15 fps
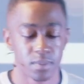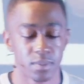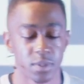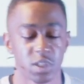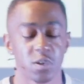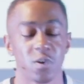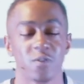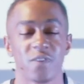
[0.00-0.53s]

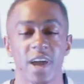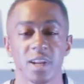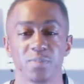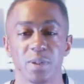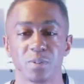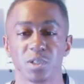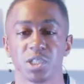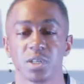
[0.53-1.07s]
So inviting
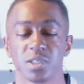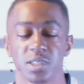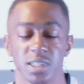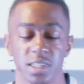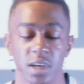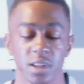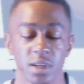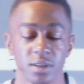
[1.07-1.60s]
people to church is
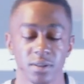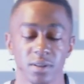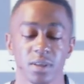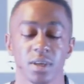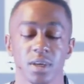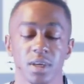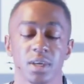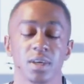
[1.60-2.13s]
telling
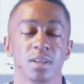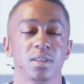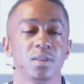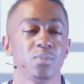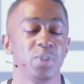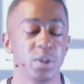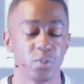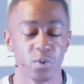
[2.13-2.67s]

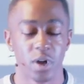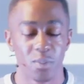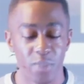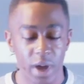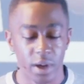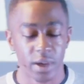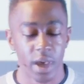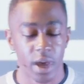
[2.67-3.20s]
people
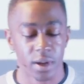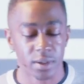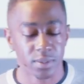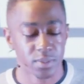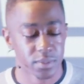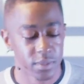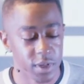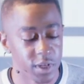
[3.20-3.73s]
about God,
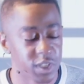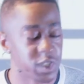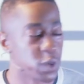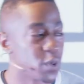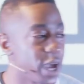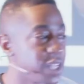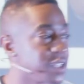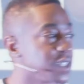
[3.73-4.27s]
and it's a way to